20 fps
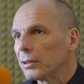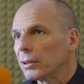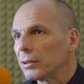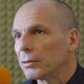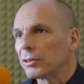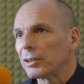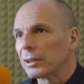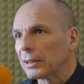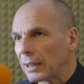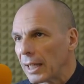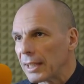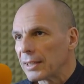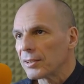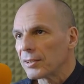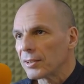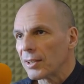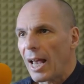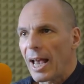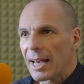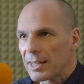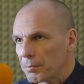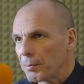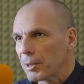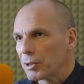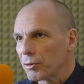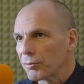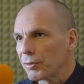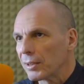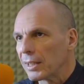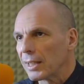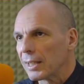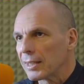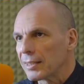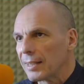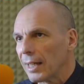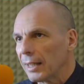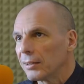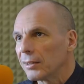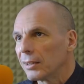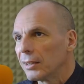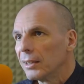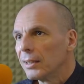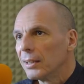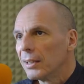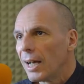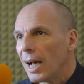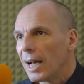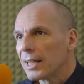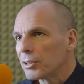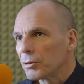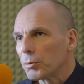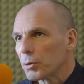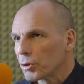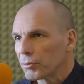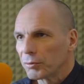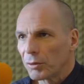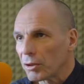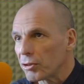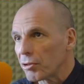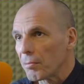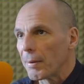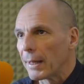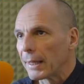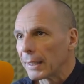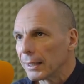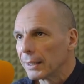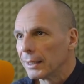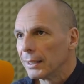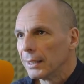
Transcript: It was a crisis as much of the Greek state as it was of Deutsche Bank.